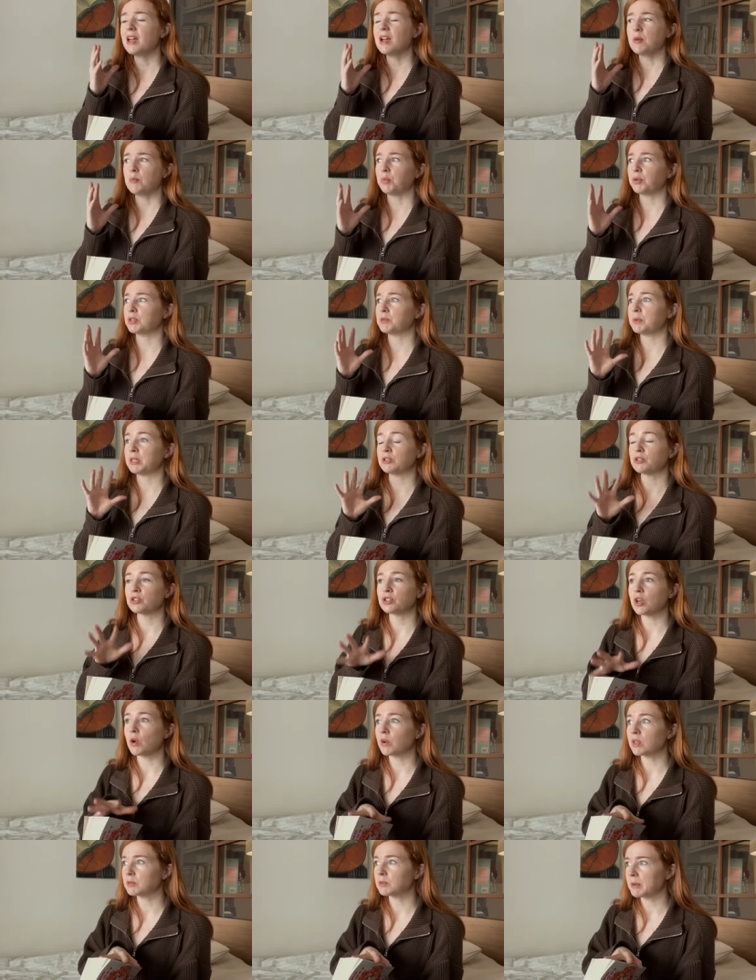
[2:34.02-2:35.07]
books being
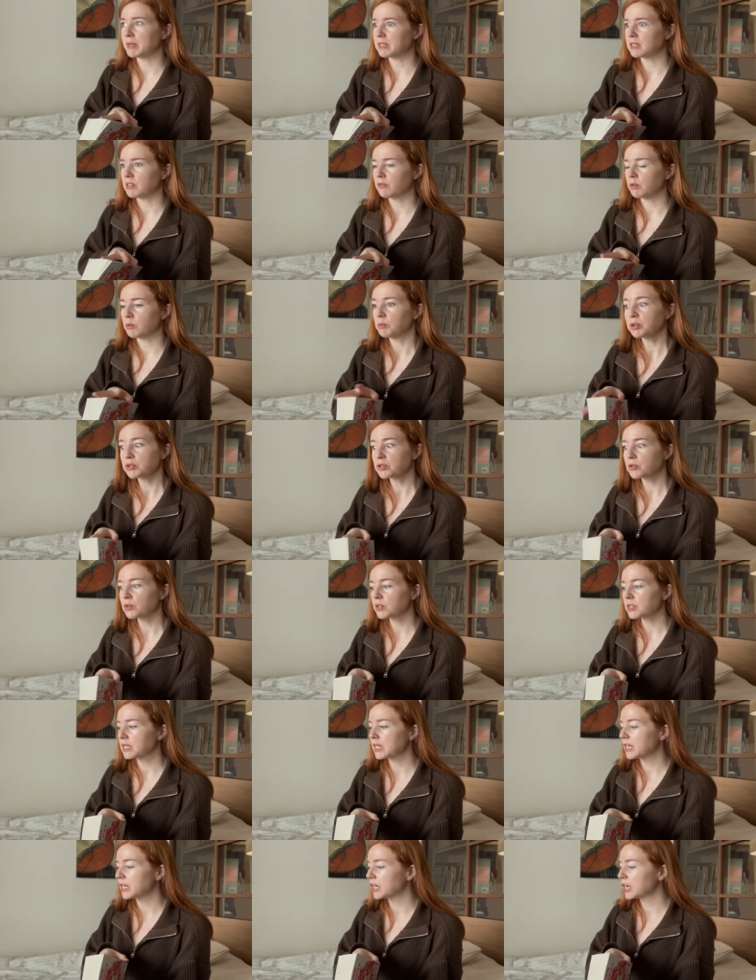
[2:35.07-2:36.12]
so expensive in
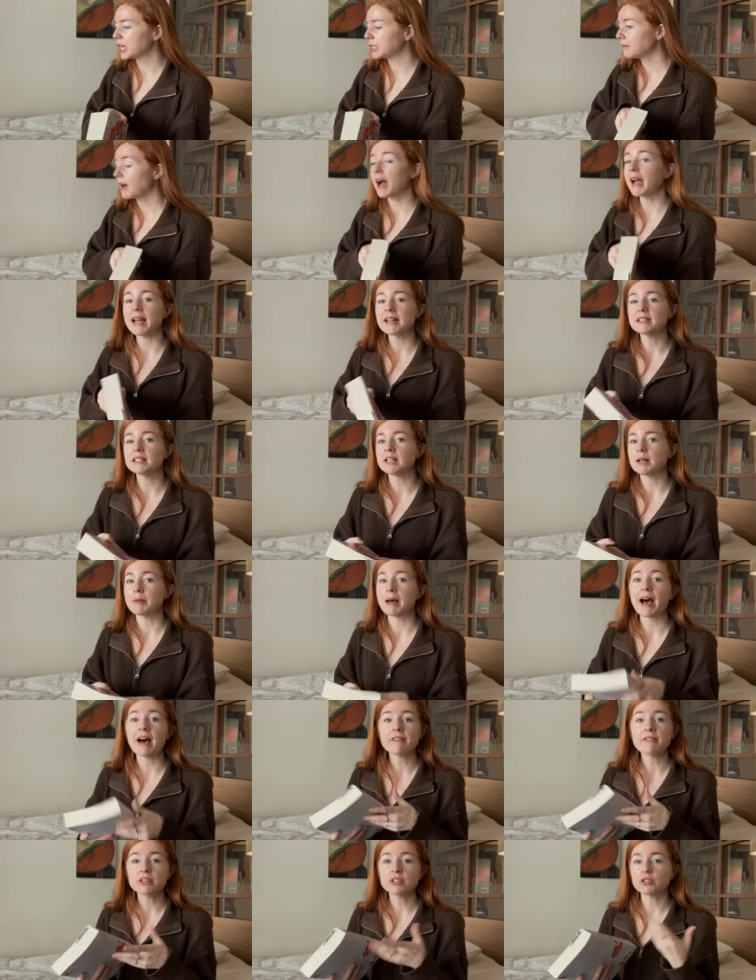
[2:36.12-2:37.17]
bookstores here, I ended up
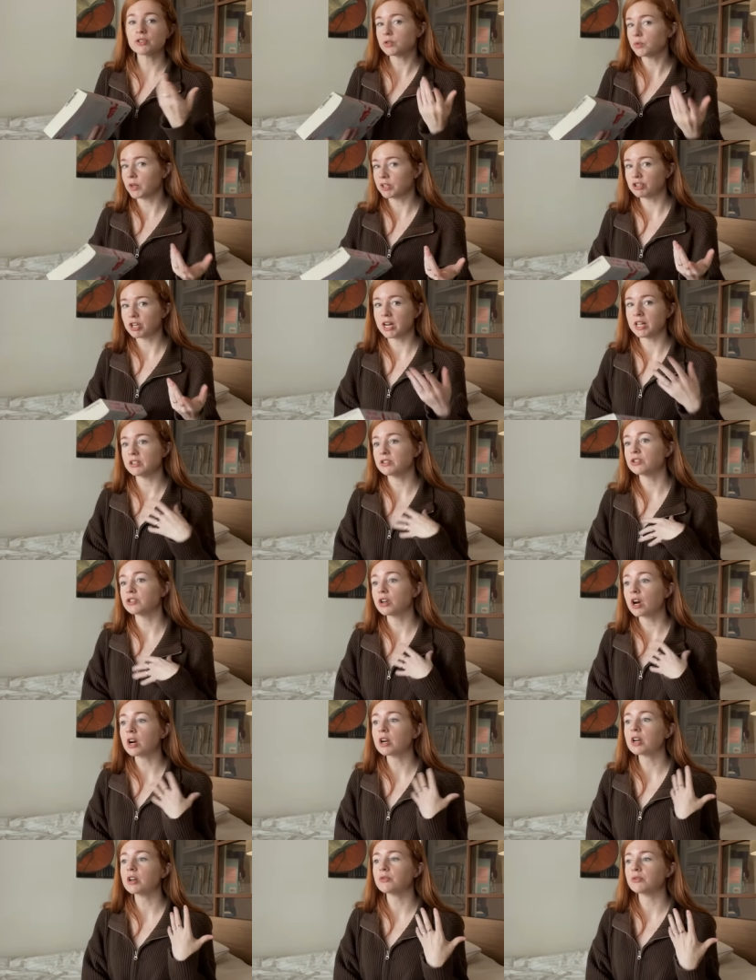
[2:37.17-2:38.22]
having to switch, and I
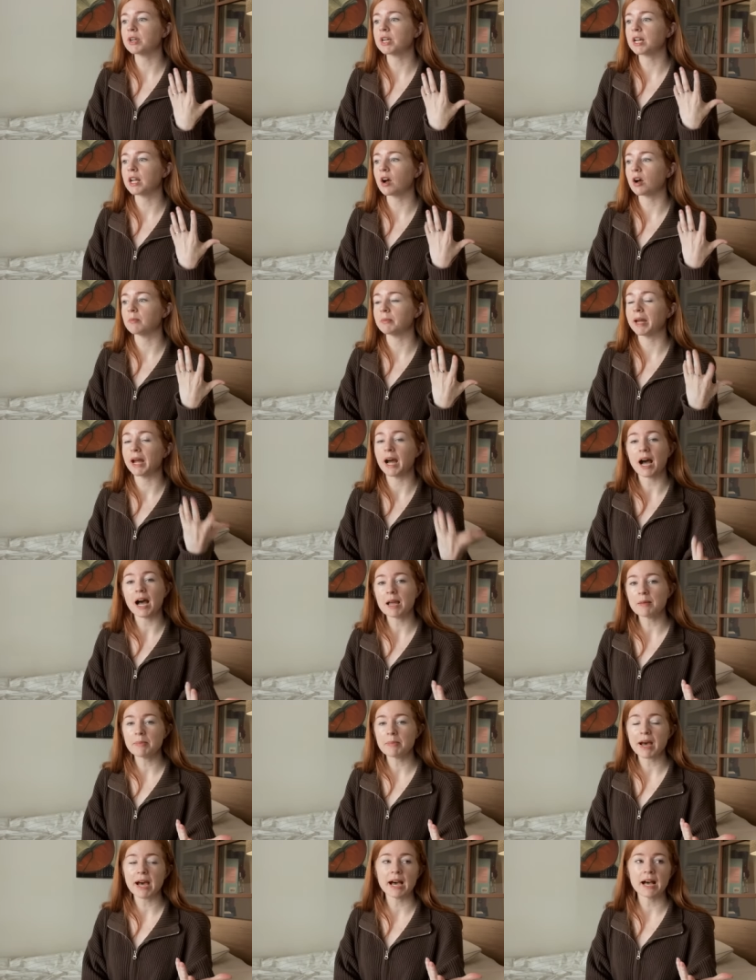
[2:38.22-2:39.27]
started reading on my
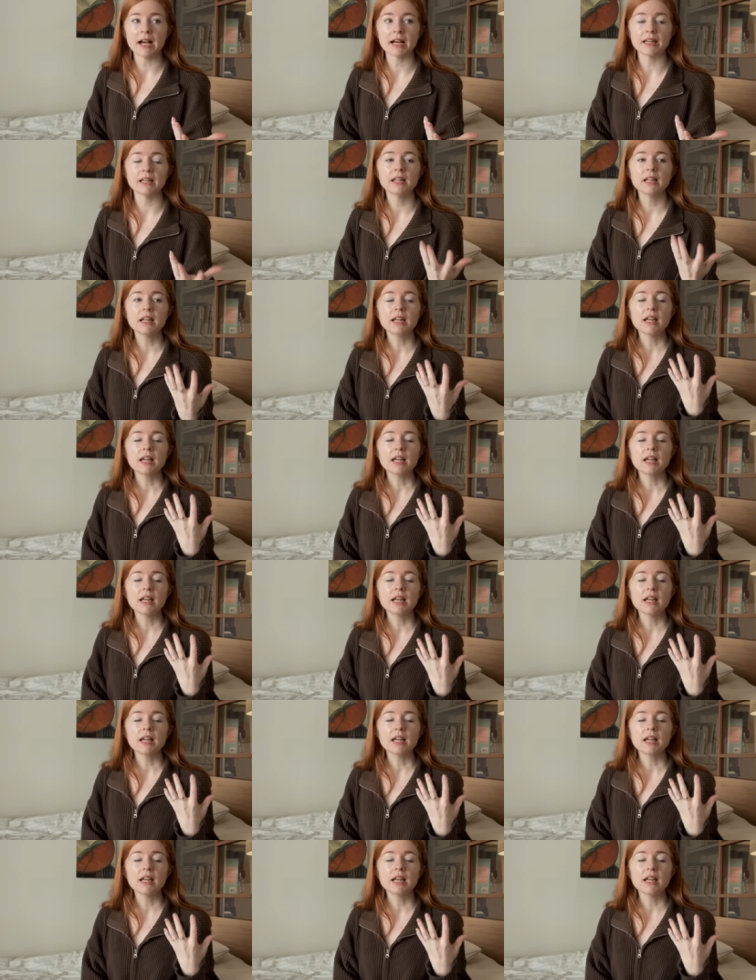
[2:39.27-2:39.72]
iPad.